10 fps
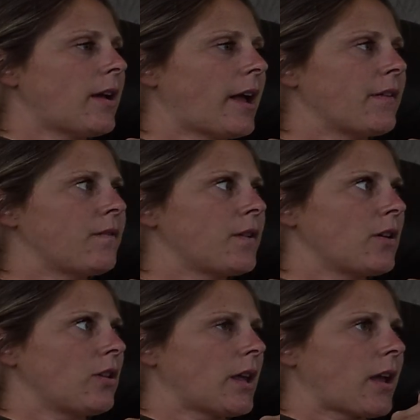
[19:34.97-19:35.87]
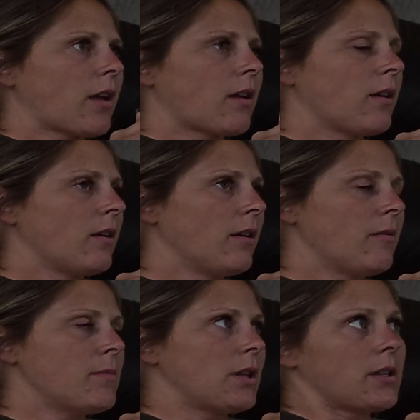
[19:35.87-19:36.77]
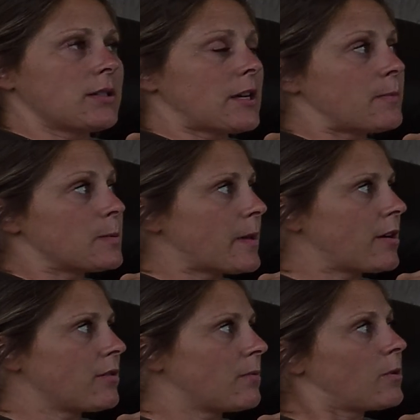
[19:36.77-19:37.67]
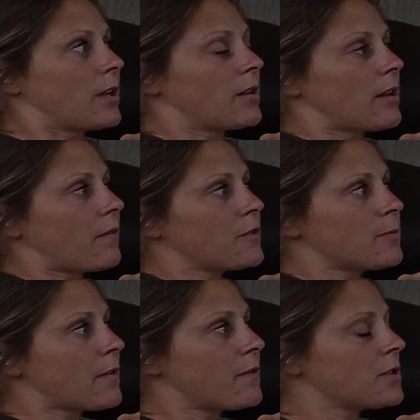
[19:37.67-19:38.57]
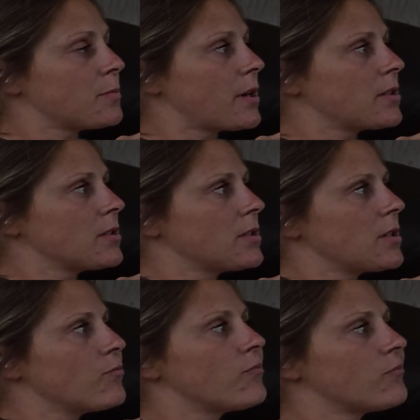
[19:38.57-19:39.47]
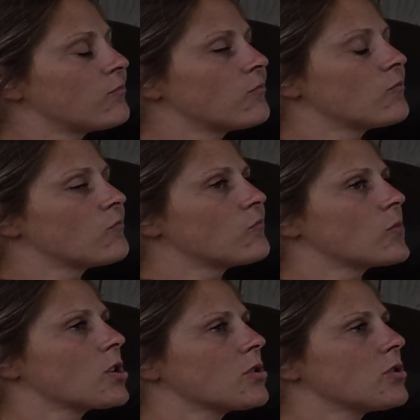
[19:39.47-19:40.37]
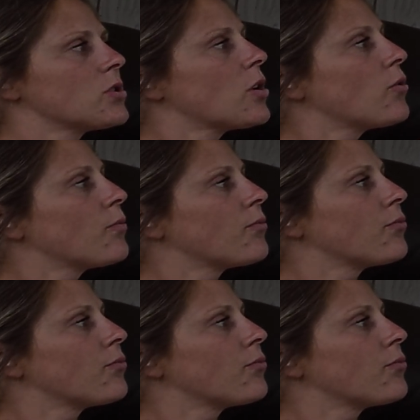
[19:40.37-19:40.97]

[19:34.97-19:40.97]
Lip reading: I feel like a million times better than what I did after my first pregnancy. So.